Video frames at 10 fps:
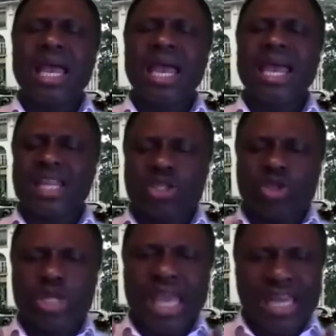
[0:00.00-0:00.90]
And
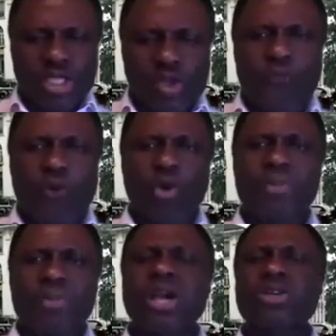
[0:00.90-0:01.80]
a twofold,
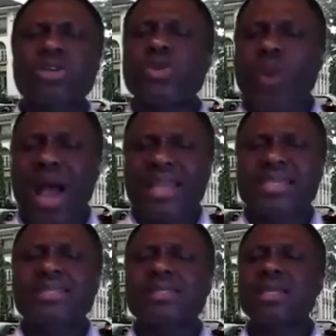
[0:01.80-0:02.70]
because the one
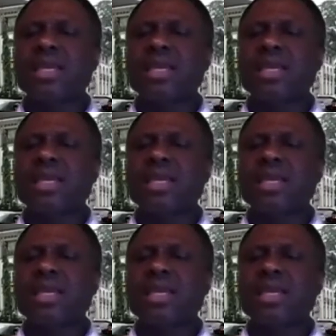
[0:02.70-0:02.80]
is